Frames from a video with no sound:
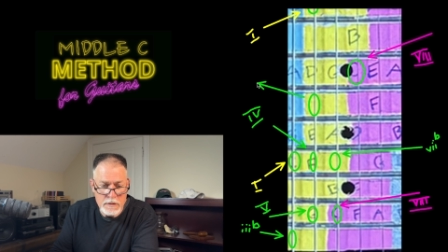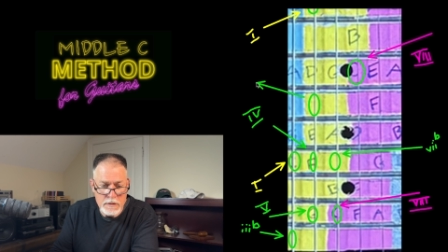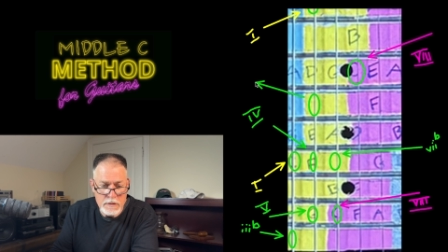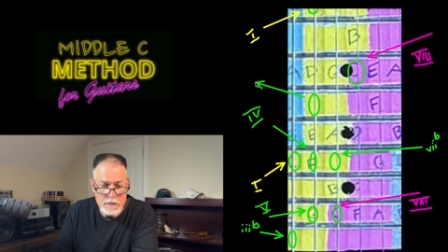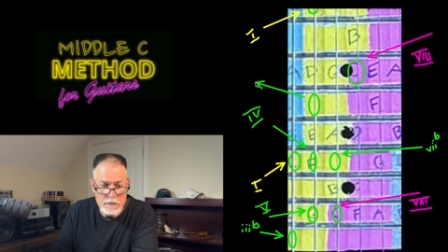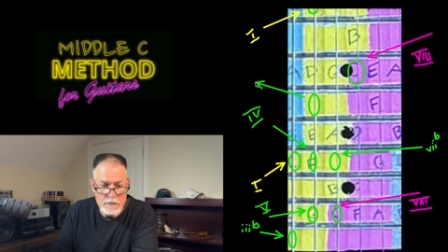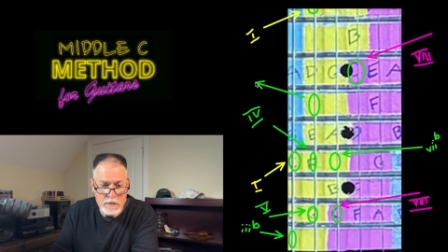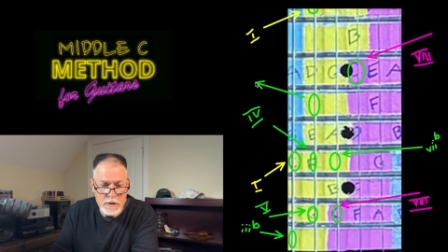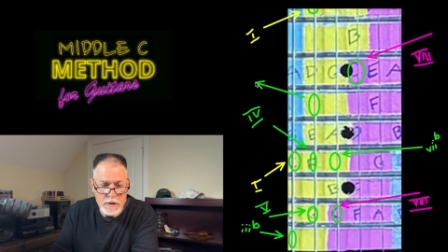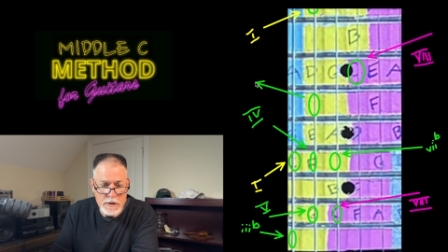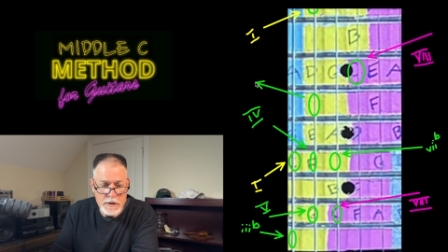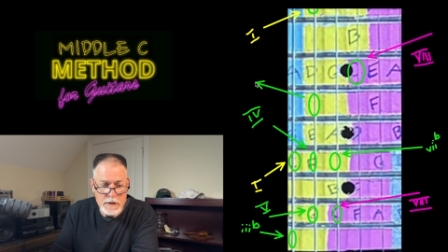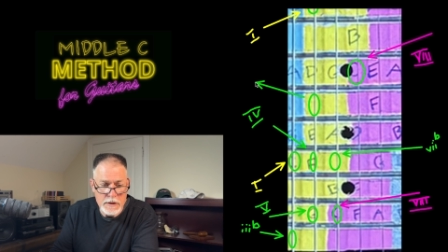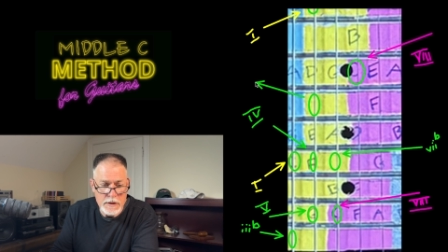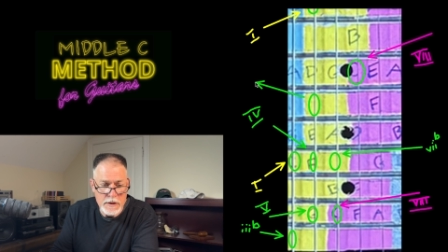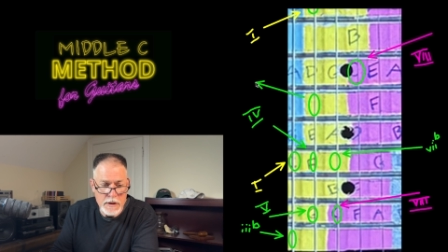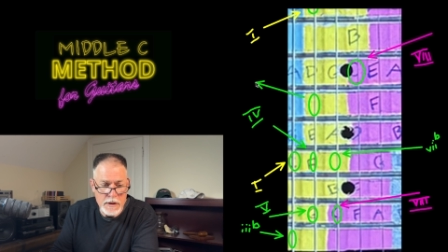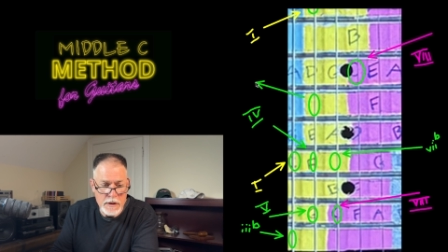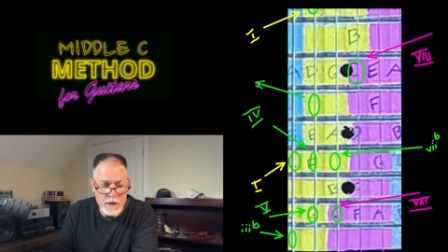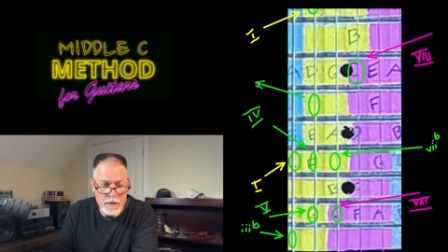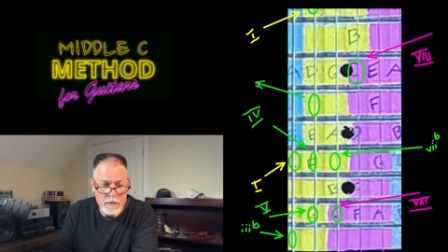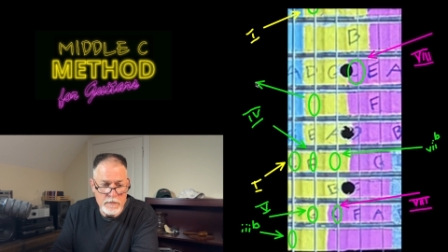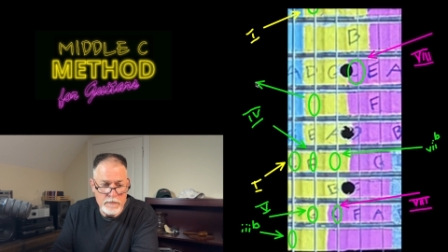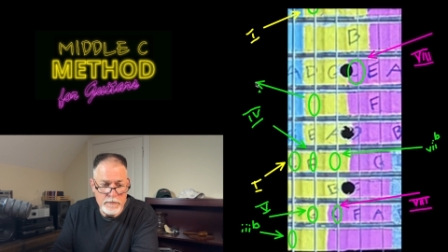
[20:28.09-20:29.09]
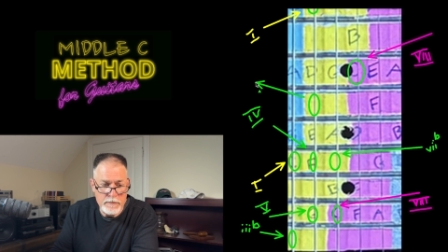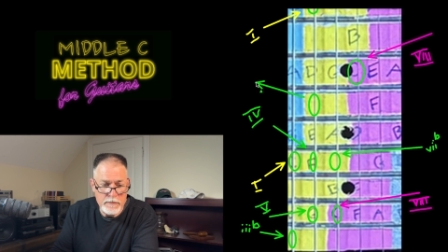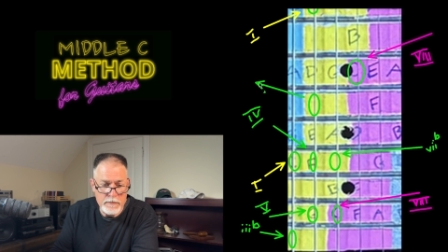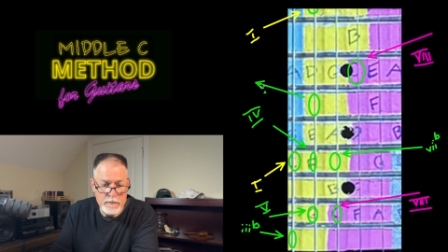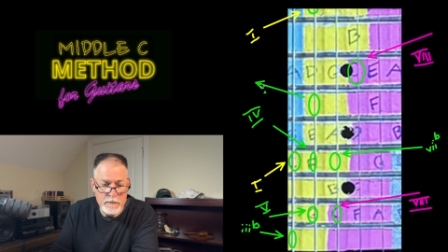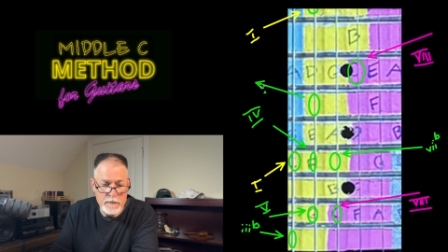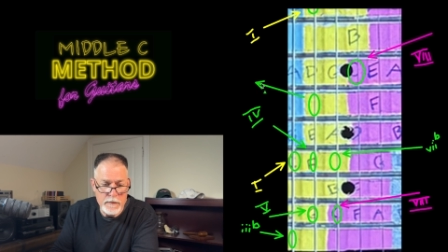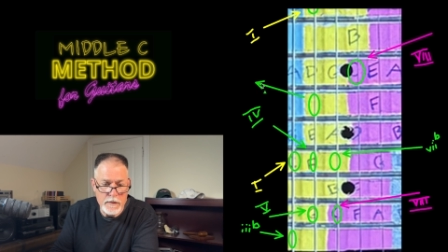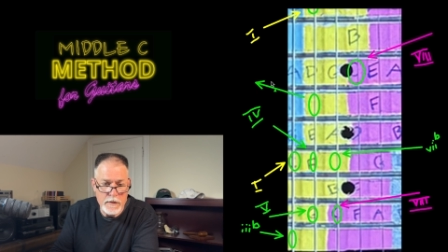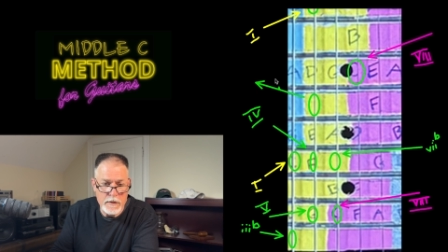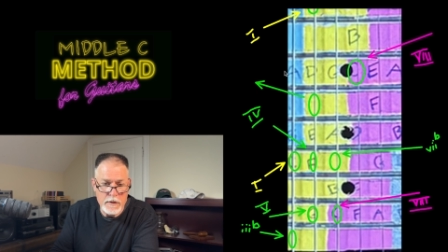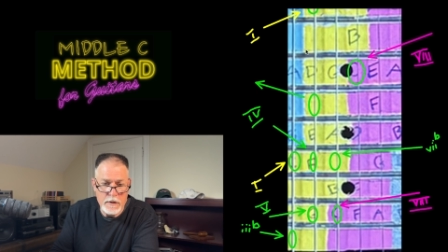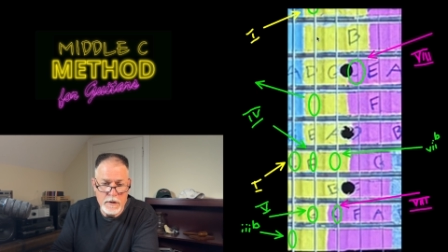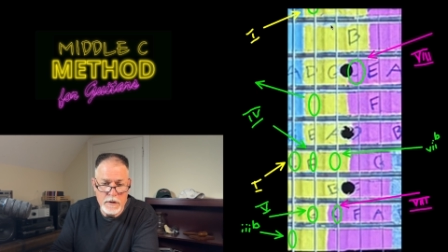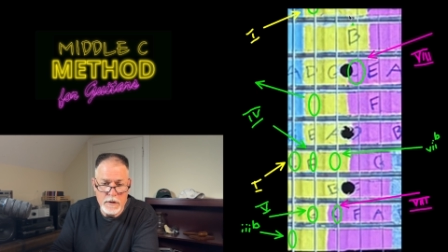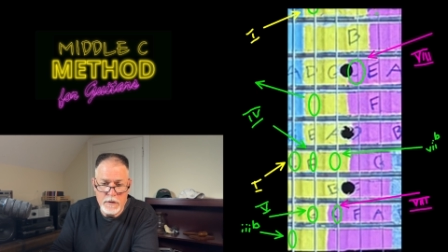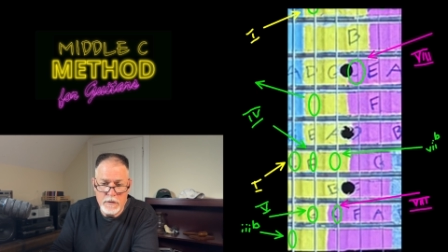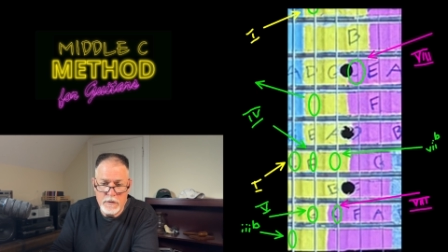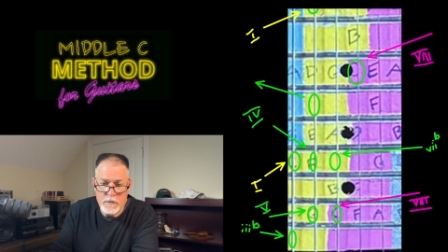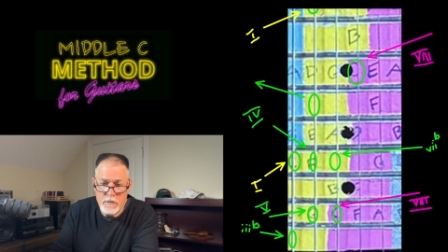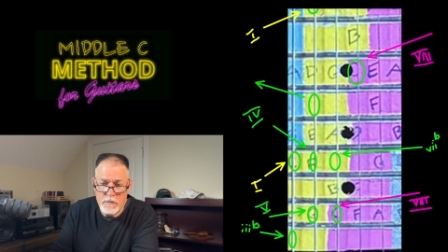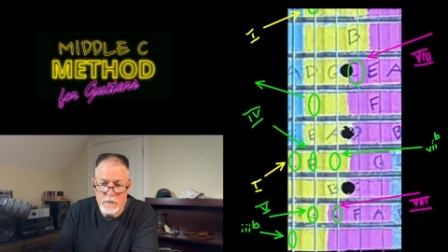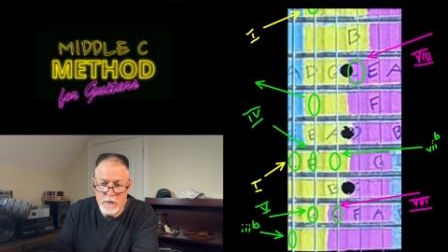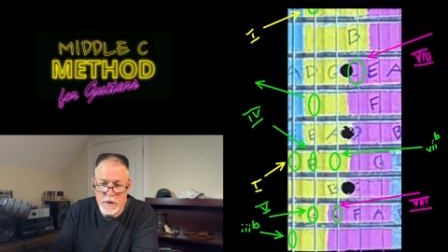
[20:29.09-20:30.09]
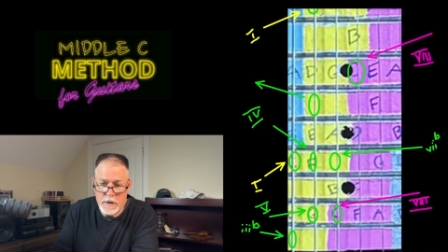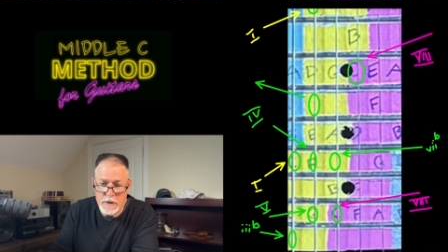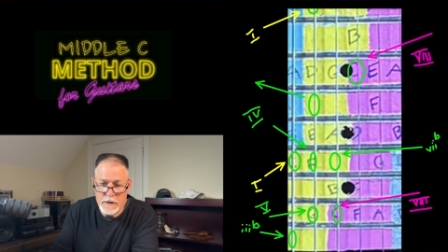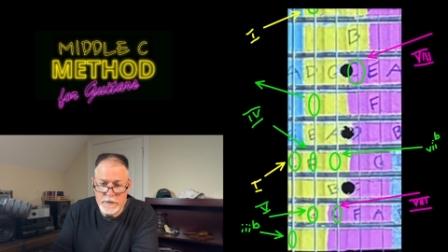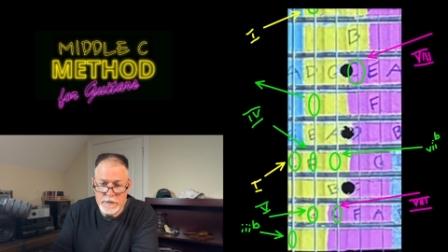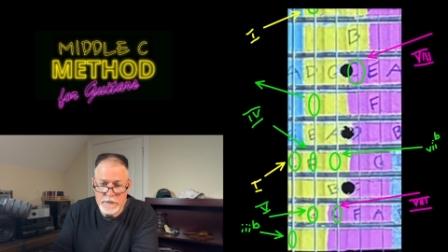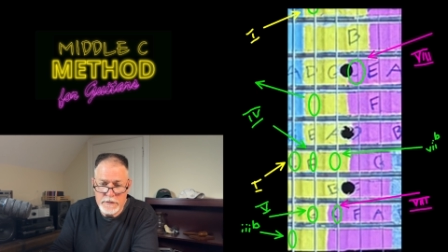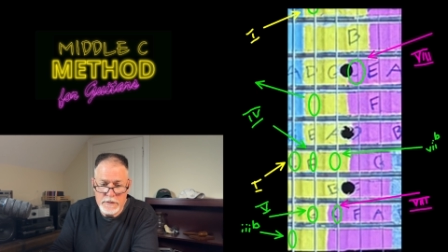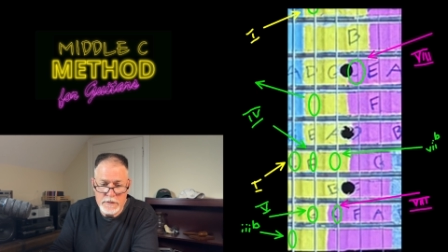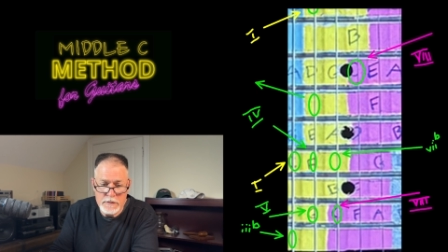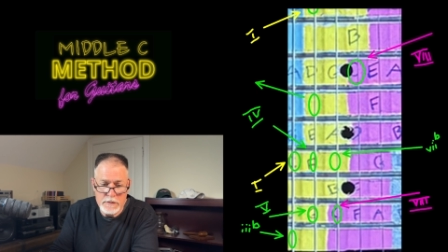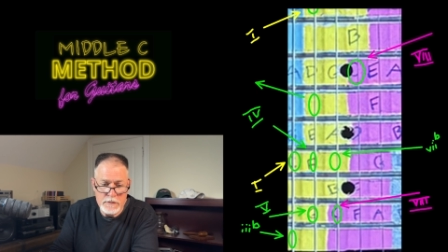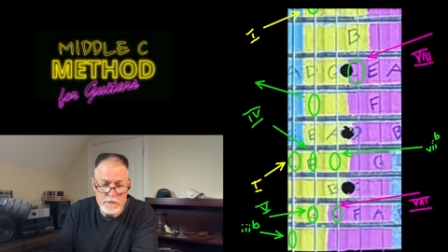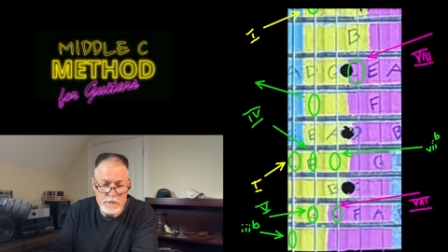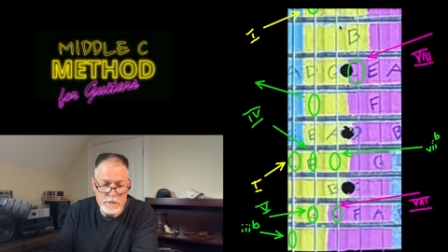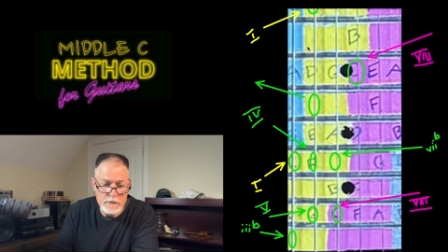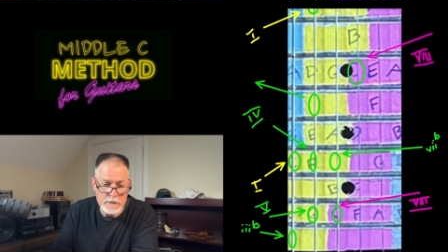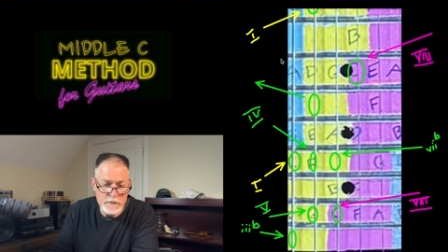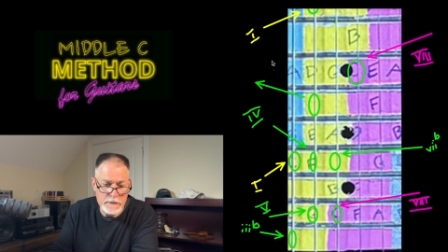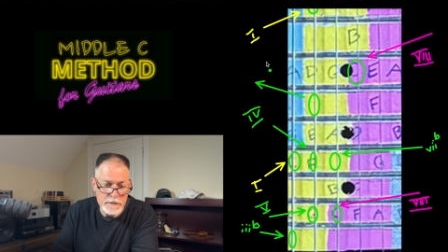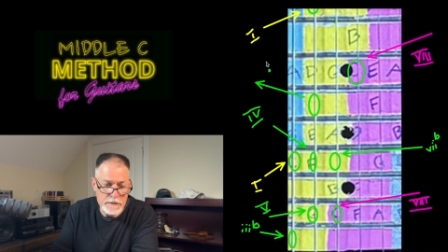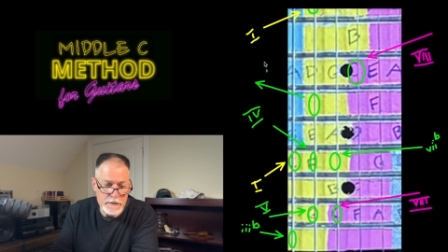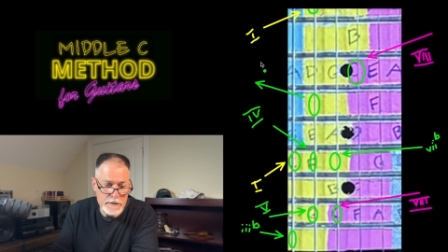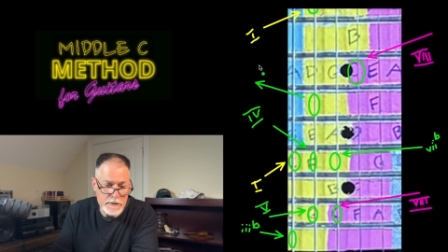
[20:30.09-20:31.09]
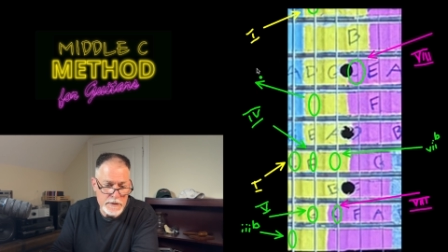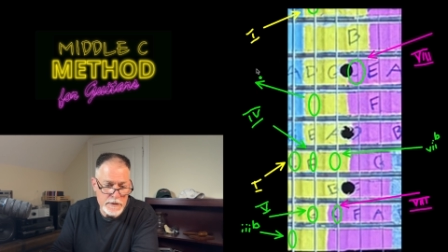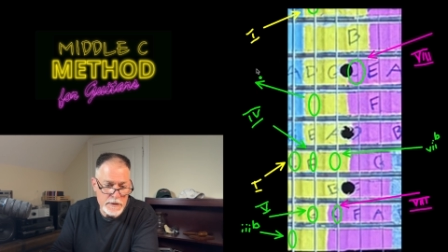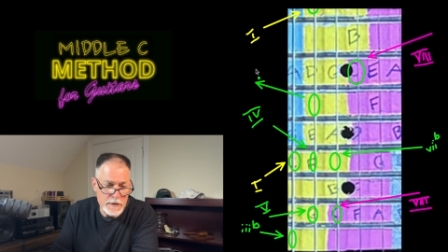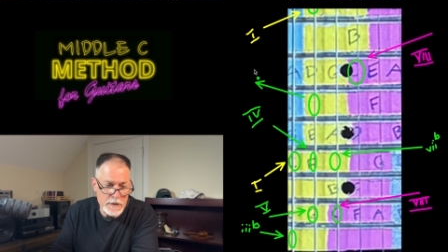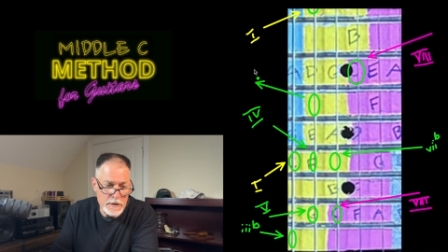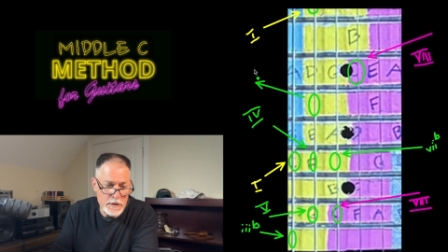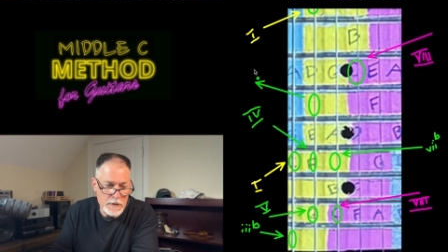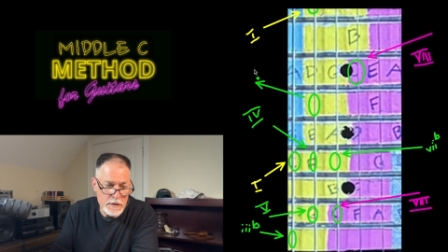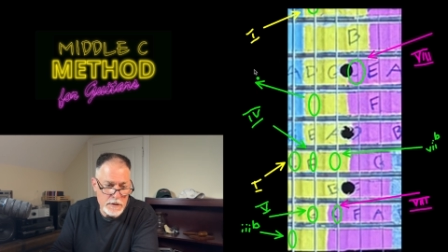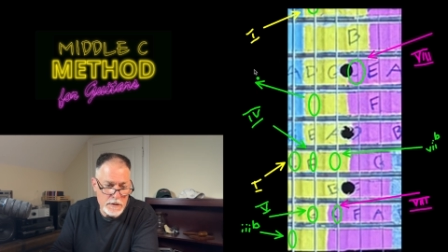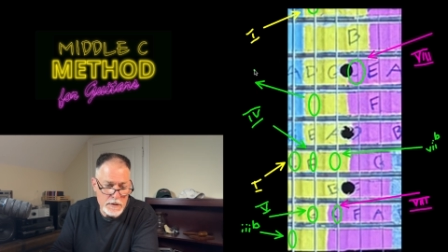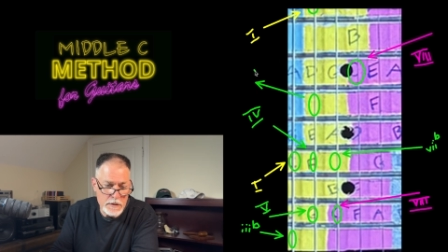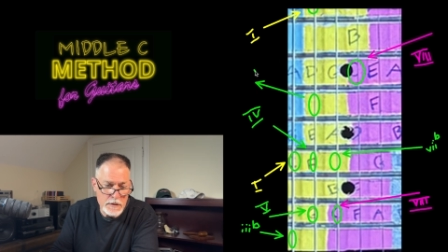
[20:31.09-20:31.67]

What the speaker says: I'll take it out the other way so you can see it.